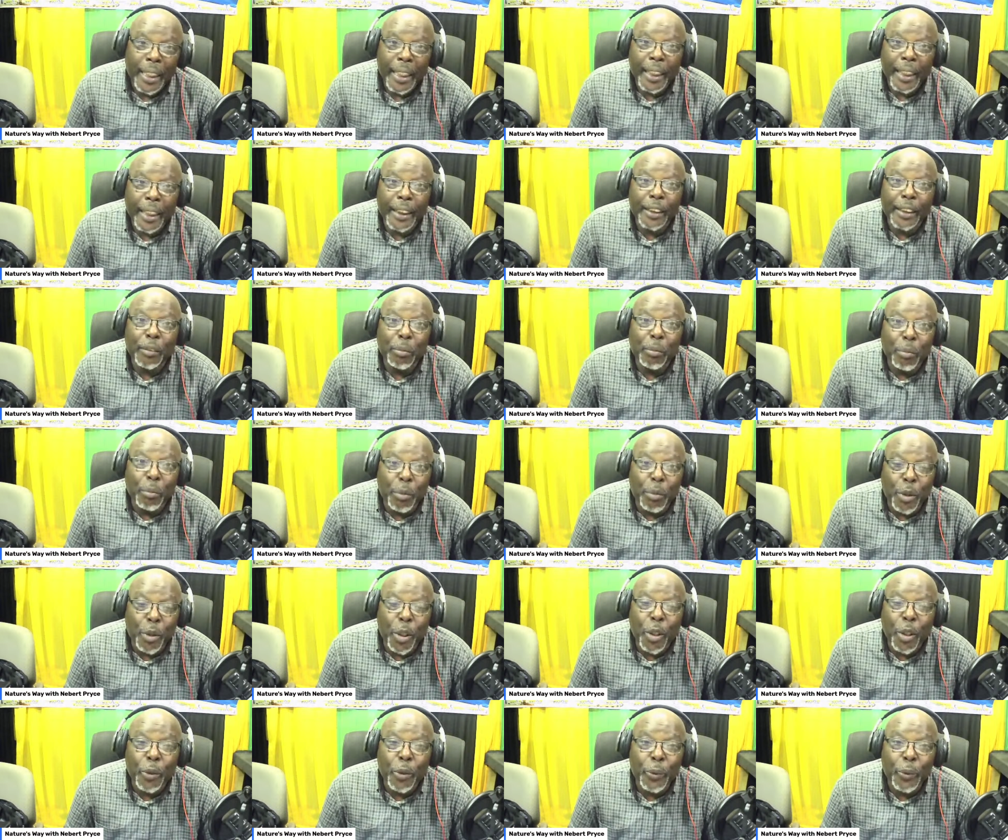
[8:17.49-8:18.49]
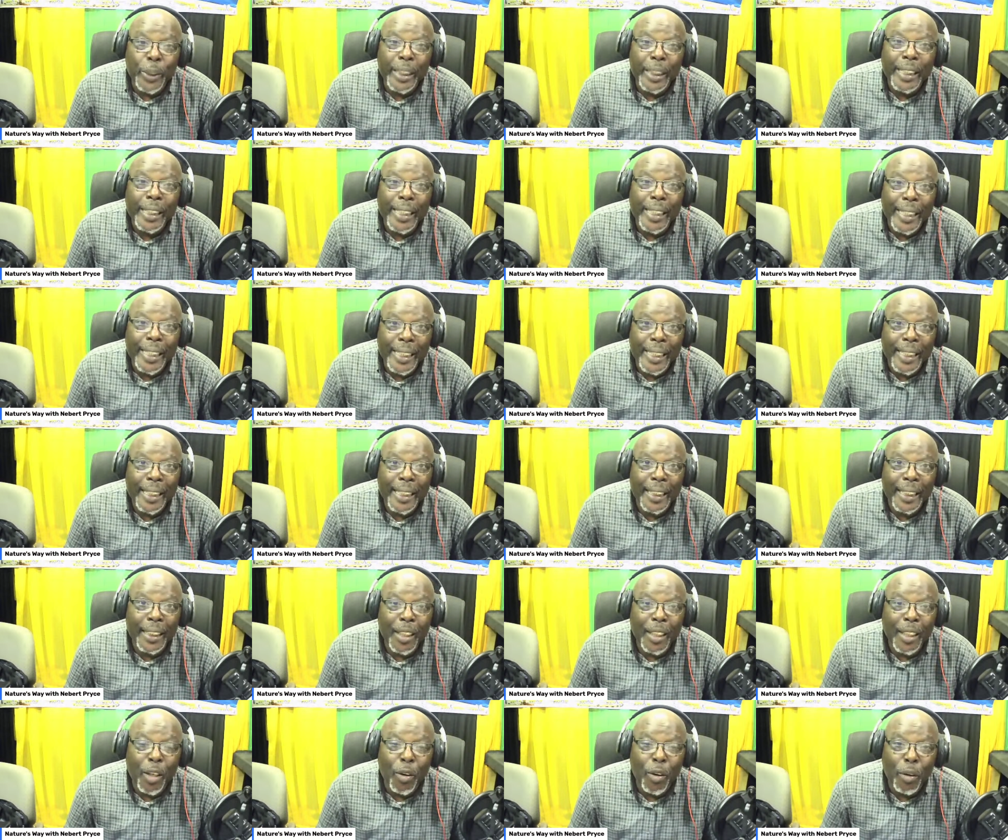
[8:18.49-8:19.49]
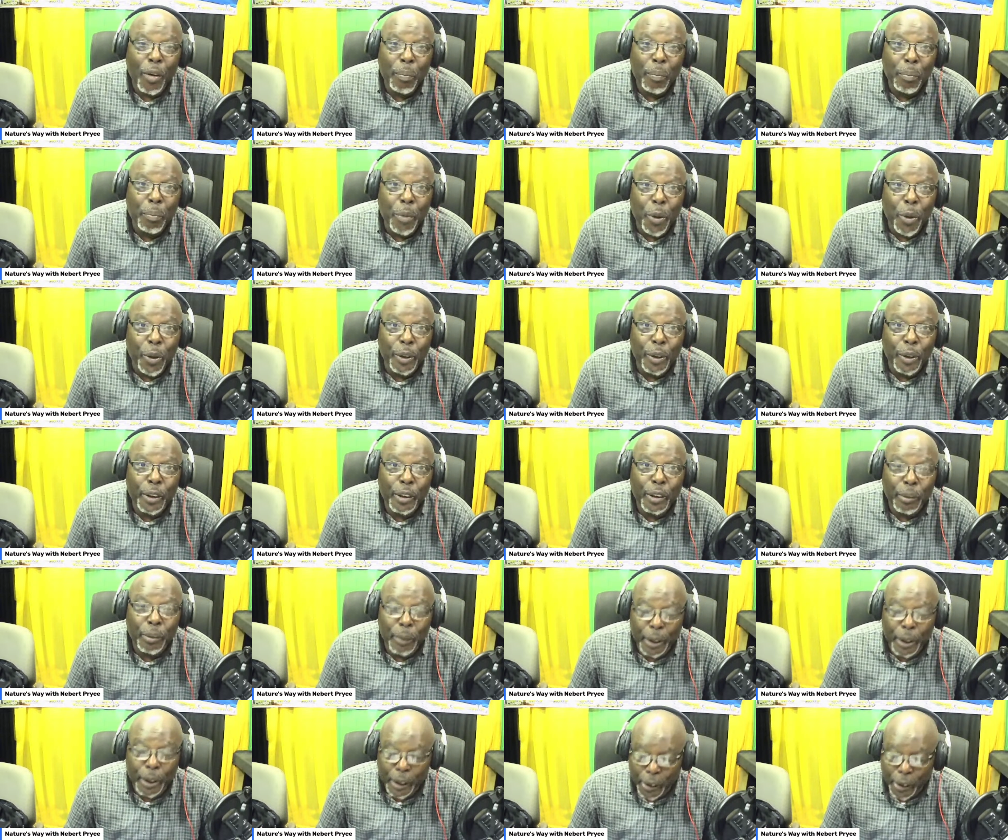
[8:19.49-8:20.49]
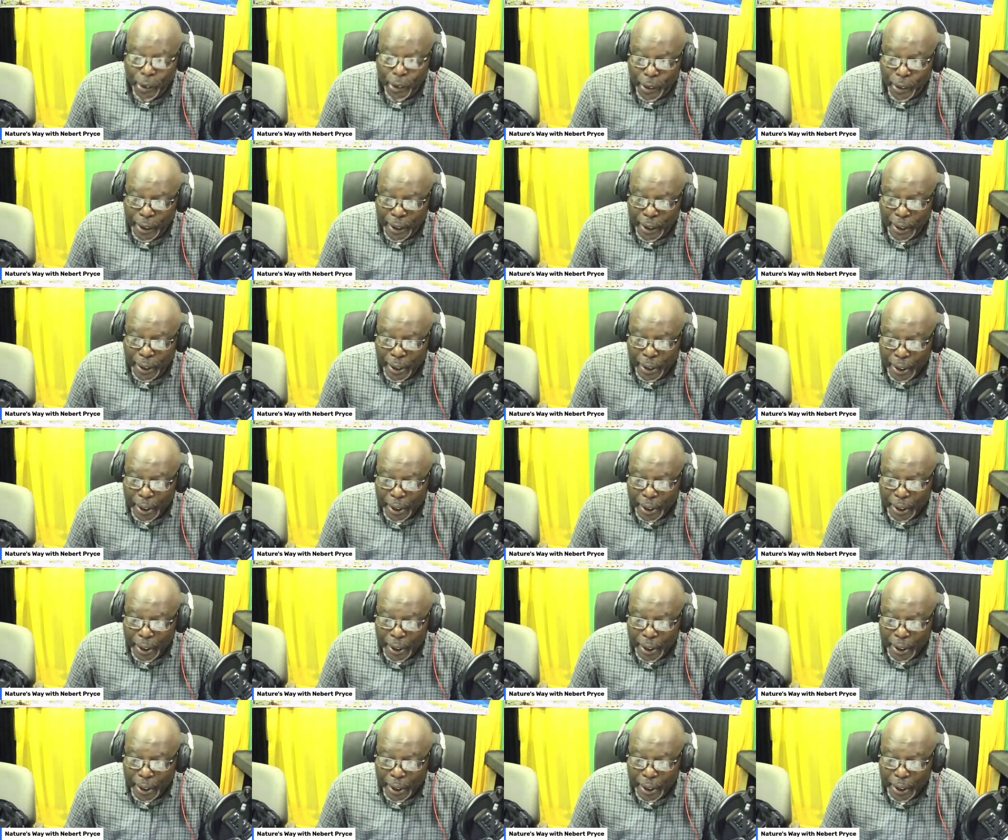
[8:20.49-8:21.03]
is the more we need our bones to be sturdy.